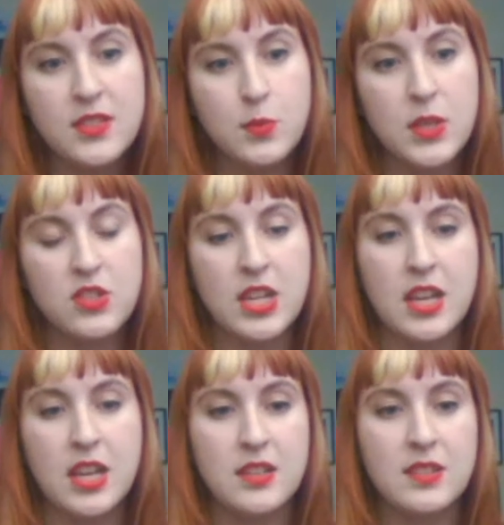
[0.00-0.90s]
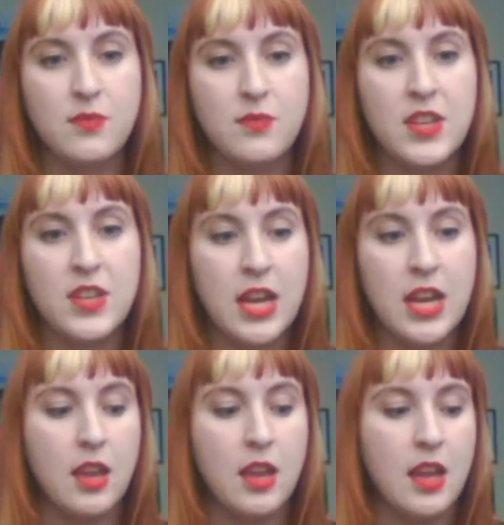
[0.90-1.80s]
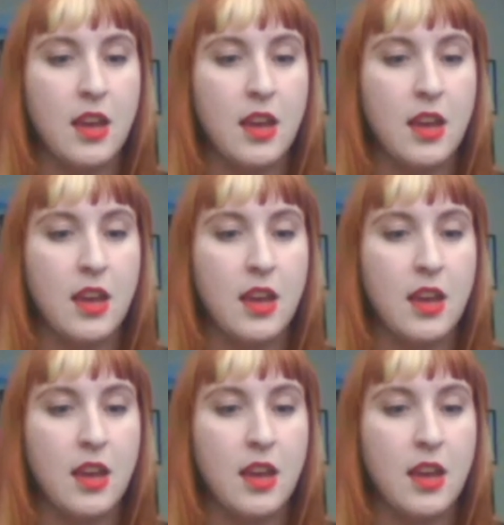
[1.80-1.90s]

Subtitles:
which is featuring